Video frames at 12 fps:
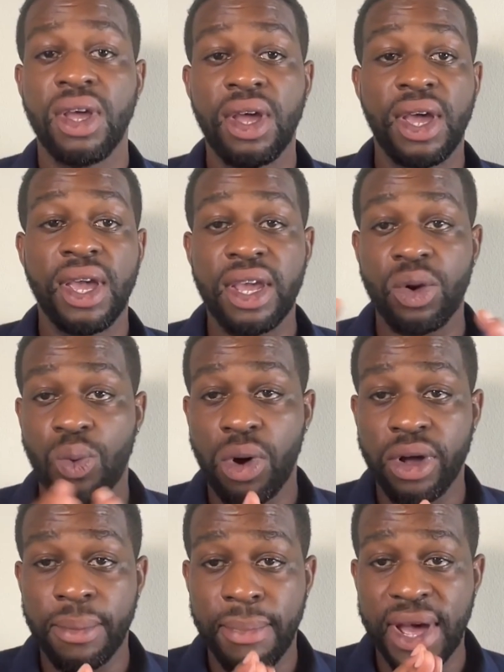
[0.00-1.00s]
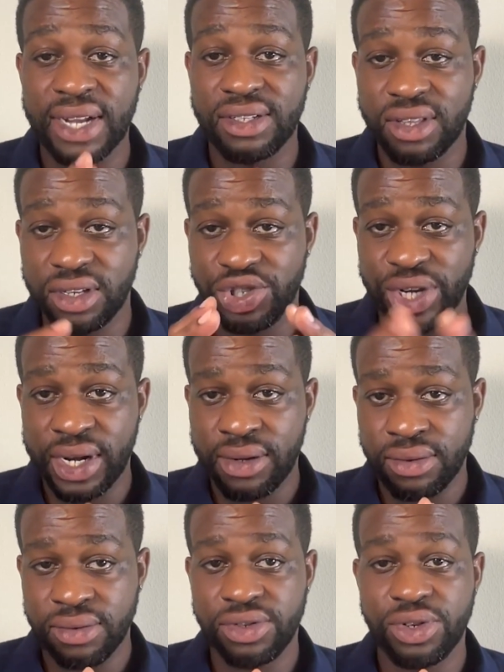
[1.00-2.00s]
Hey, and welcome back to the
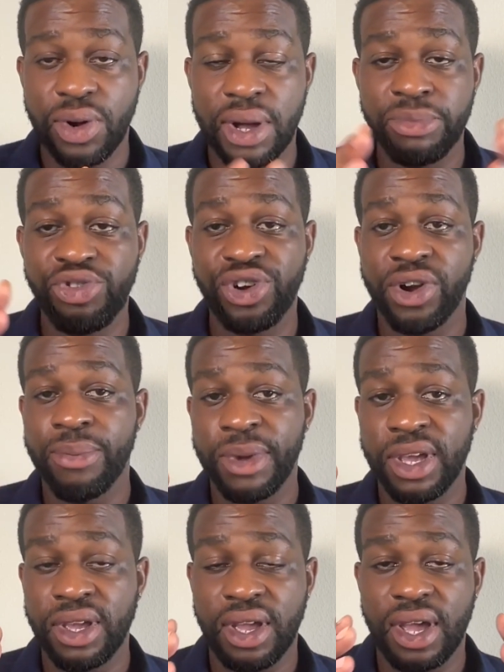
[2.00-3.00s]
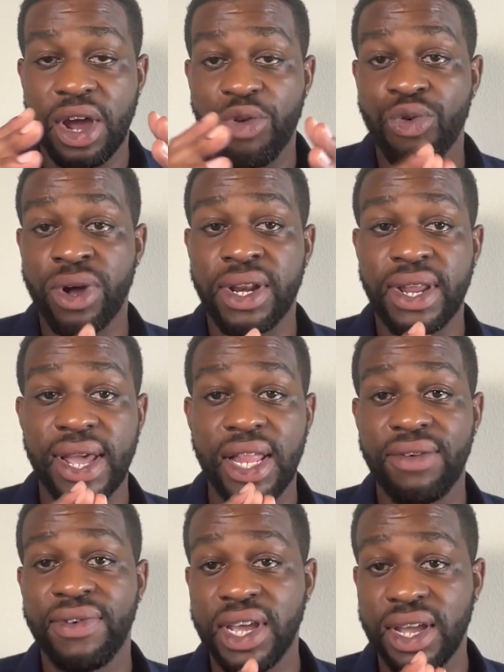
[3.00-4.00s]
channel. So I'm Jeremy. I run
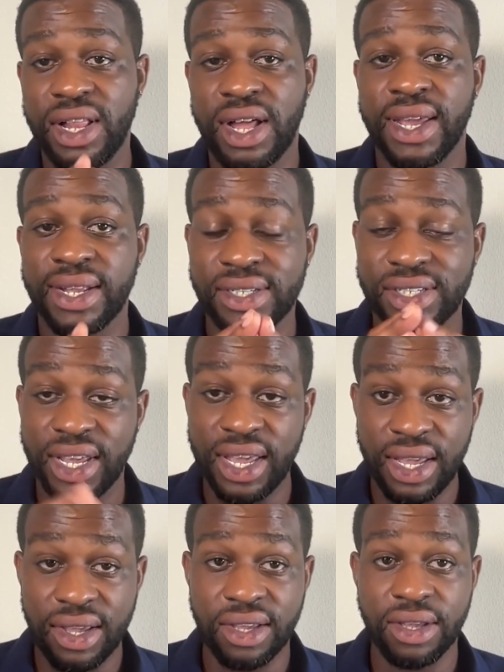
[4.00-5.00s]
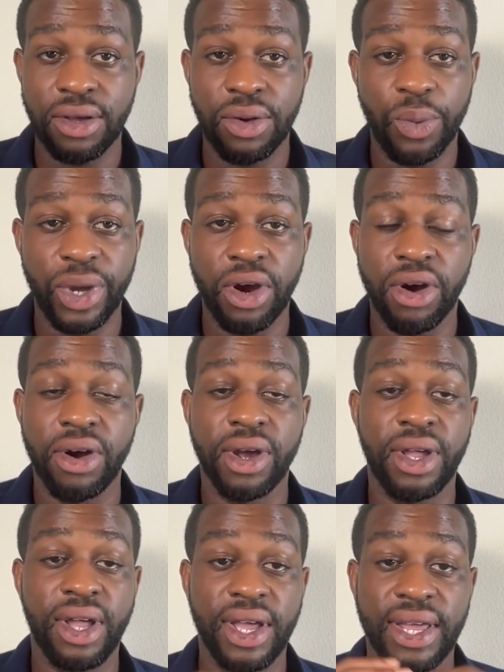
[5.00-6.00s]
Elevate Clients Inc. We
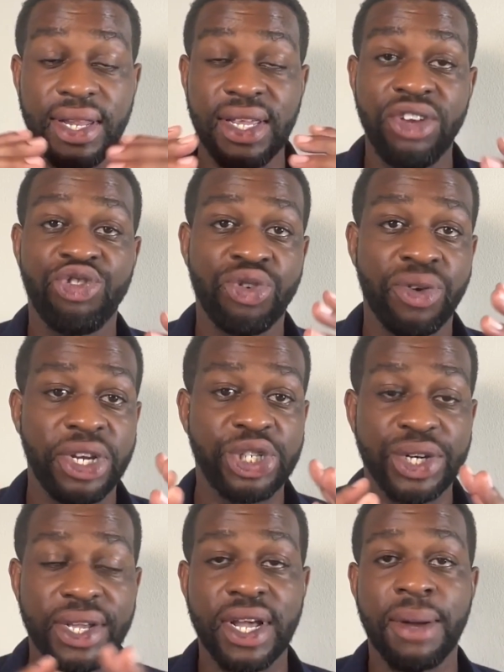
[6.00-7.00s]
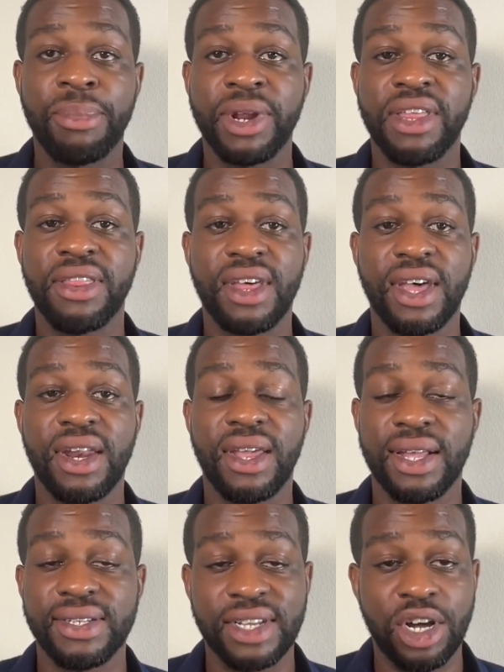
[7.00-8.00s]
are a lead generation company
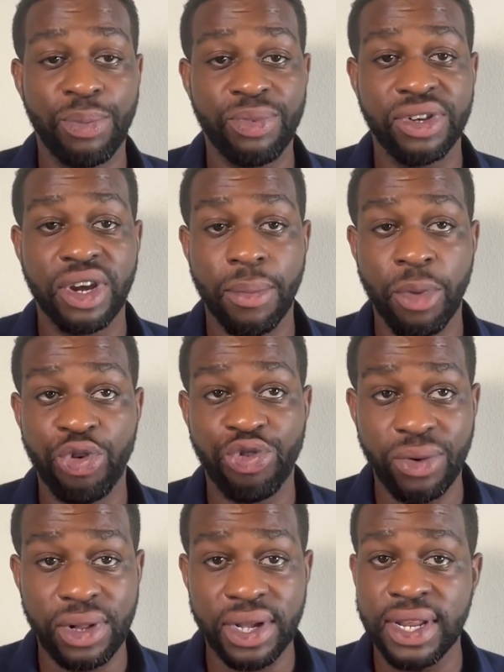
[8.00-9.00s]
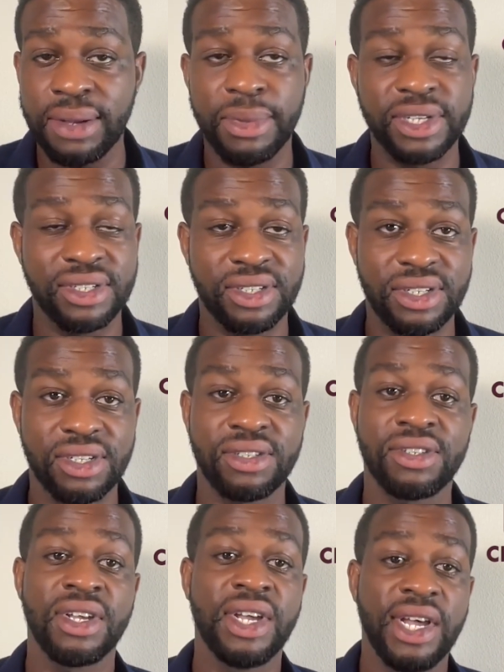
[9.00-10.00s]
that has helped commercial cleaning
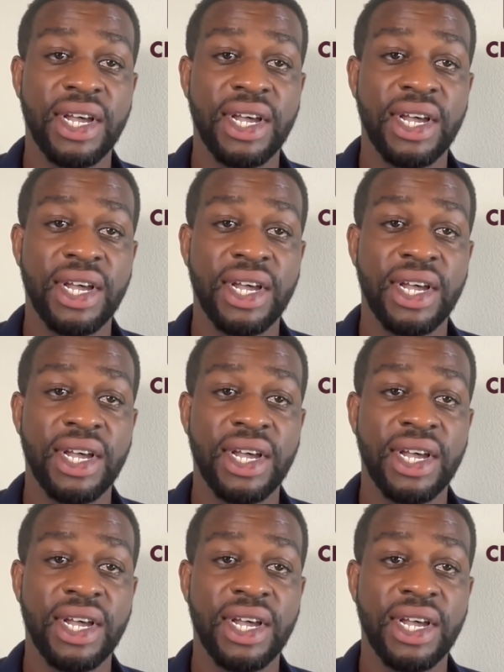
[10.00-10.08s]
businesses